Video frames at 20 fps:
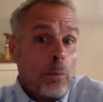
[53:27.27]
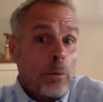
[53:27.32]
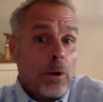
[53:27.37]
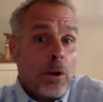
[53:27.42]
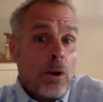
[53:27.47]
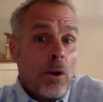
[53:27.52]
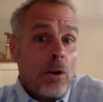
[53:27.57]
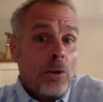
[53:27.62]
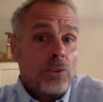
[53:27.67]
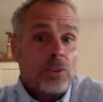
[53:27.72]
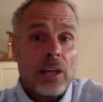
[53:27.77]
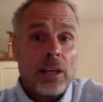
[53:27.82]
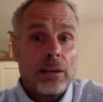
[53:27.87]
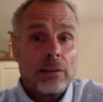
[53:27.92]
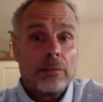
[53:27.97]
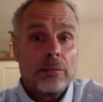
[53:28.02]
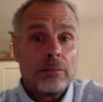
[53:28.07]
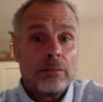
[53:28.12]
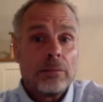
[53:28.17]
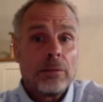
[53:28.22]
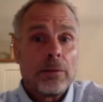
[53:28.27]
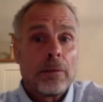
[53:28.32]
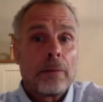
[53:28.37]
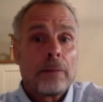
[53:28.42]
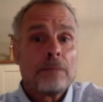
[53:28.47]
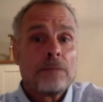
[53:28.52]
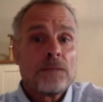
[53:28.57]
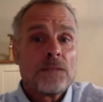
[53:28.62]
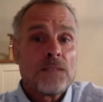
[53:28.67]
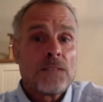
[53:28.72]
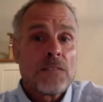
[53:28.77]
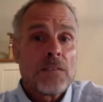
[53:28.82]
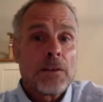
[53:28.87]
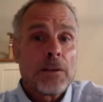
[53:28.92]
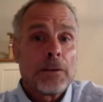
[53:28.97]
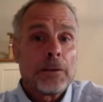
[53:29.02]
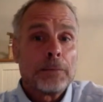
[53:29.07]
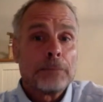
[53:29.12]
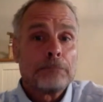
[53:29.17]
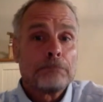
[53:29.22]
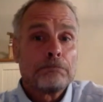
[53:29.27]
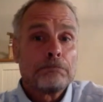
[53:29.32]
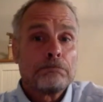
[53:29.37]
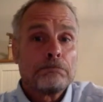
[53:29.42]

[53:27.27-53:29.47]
would, would cause that? Would that be a flexion test?